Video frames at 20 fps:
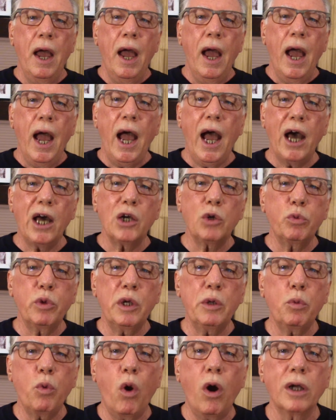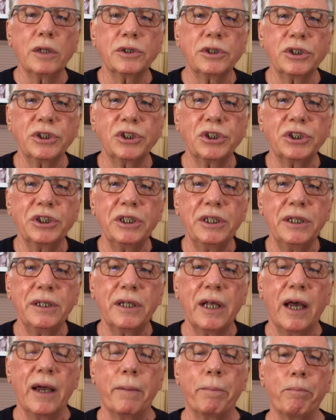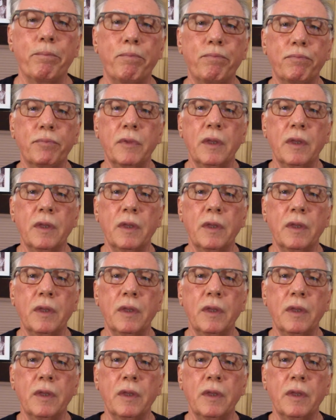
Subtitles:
How do we want to see them?